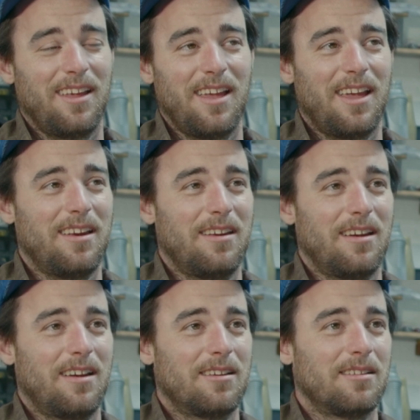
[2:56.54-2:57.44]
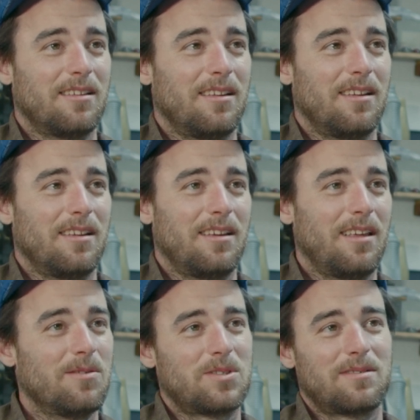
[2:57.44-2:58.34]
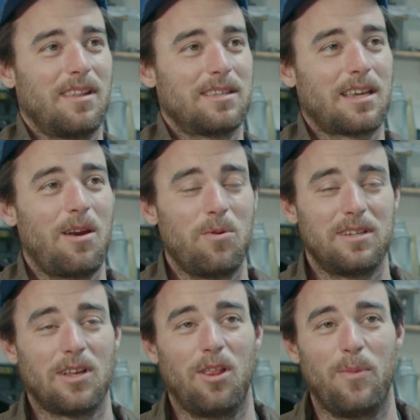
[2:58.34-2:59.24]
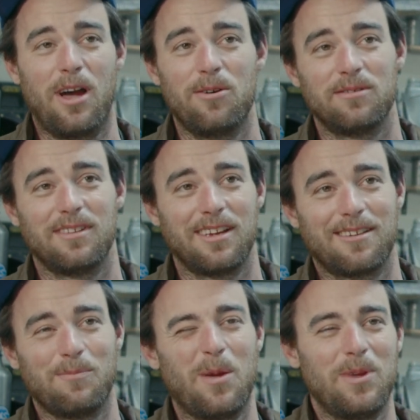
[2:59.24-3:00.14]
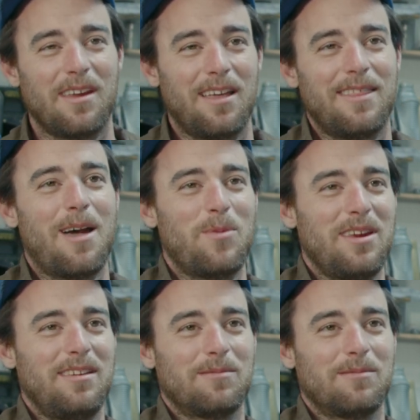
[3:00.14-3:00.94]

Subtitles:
And yeah, that's kind of what it's all about. Like maybe not that many